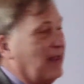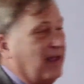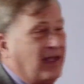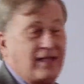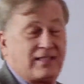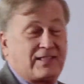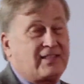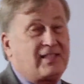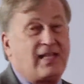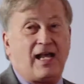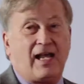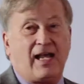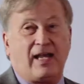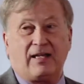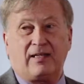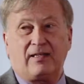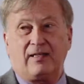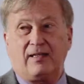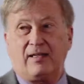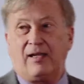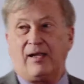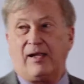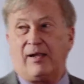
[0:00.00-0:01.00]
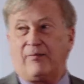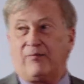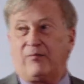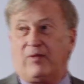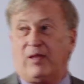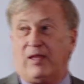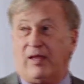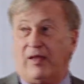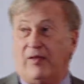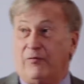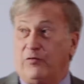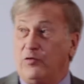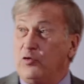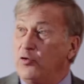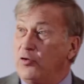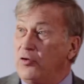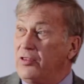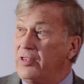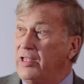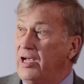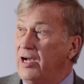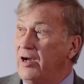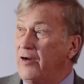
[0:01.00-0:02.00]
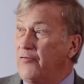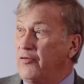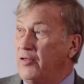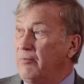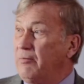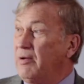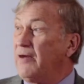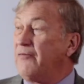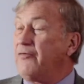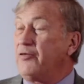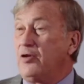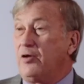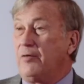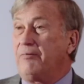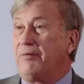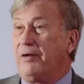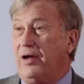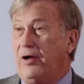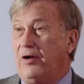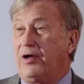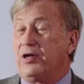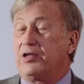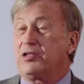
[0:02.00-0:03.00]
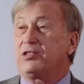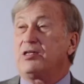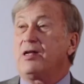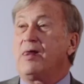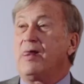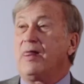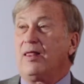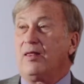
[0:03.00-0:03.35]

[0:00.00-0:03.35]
It's not. If you're there for the benefit of your parish,